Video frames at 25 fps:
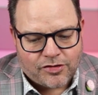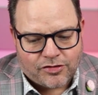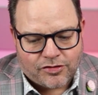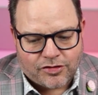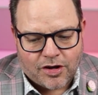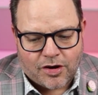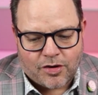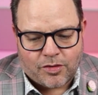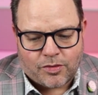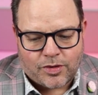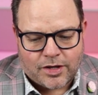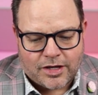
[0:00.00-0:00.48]

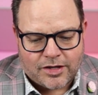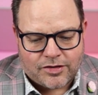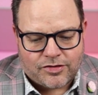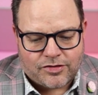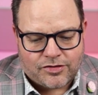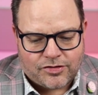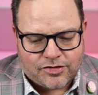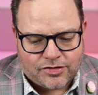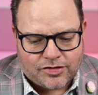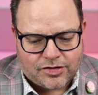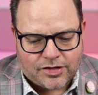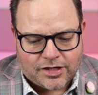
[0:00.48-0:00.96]
So
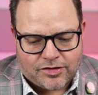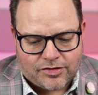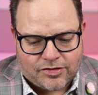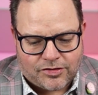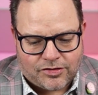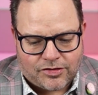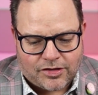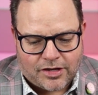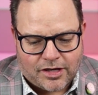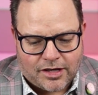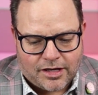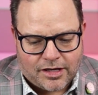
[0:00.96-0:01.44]
it's
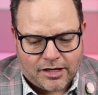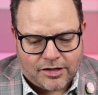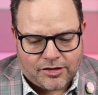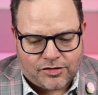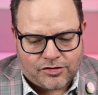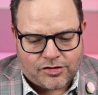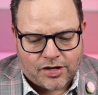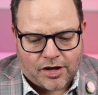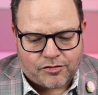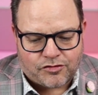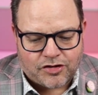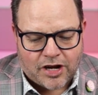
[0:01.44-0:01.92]
a
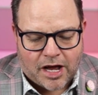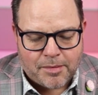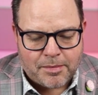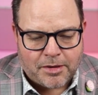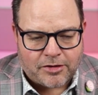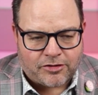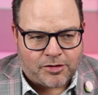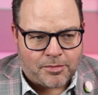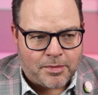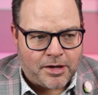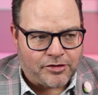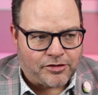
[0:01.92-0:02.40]
tough job, but
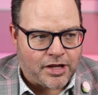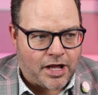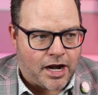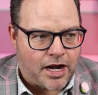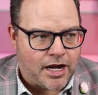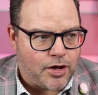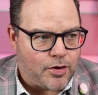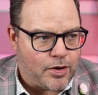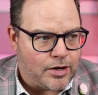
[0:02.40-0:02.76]
somebody's got to do it.